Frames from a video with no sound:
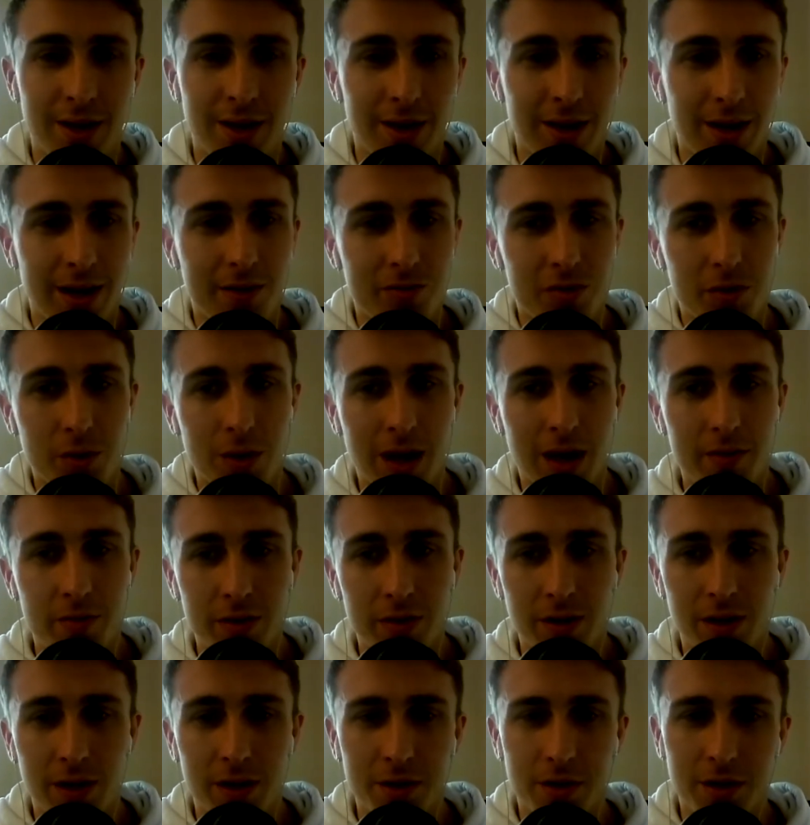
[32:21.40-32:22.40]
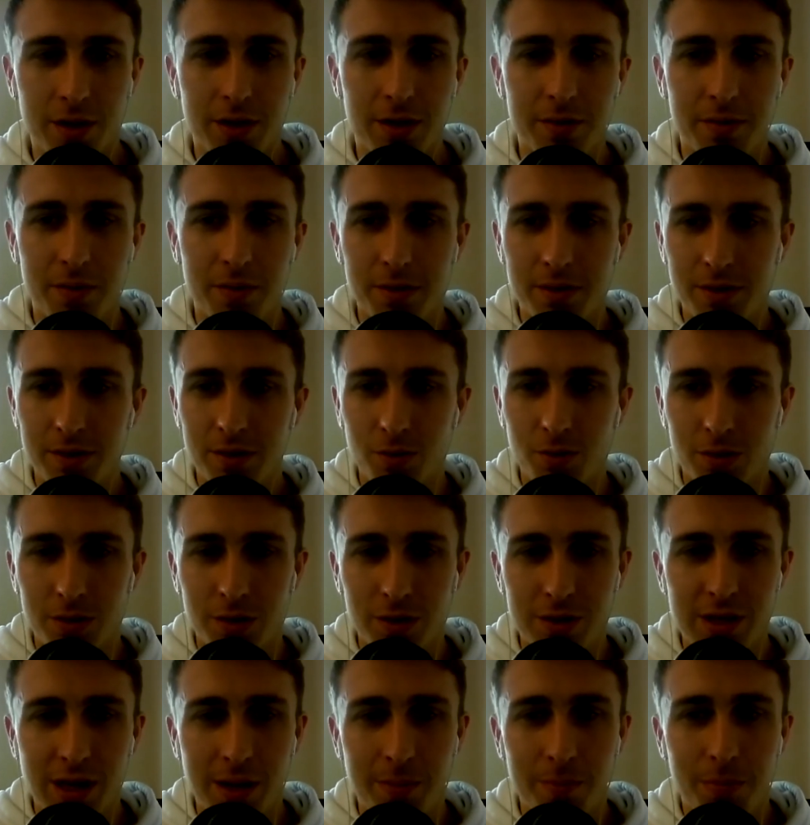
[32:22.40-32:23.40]
if you have your
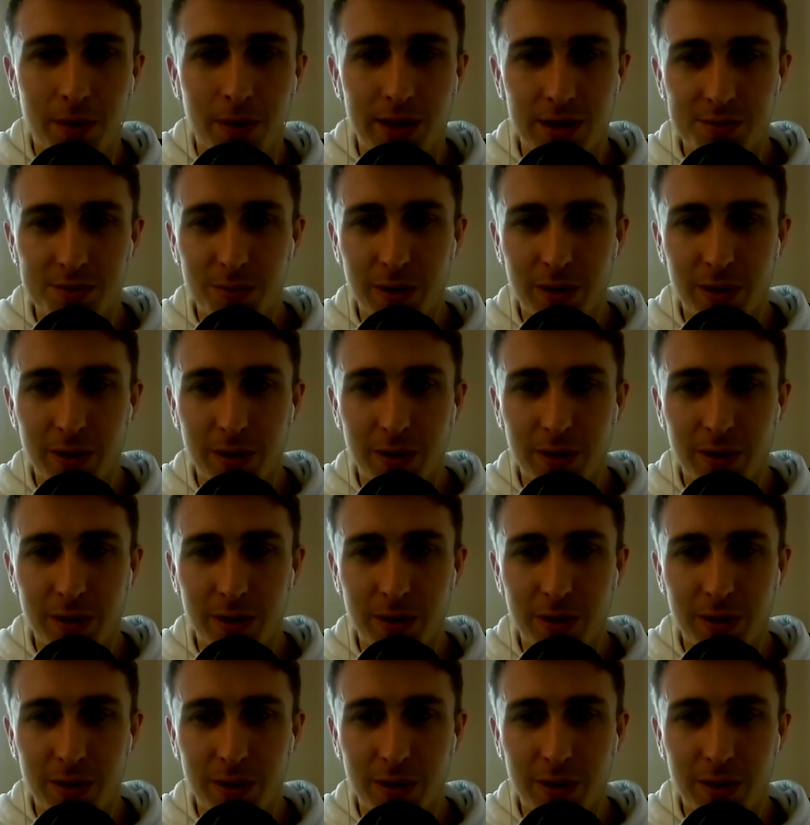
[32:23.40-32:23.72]
other 10 players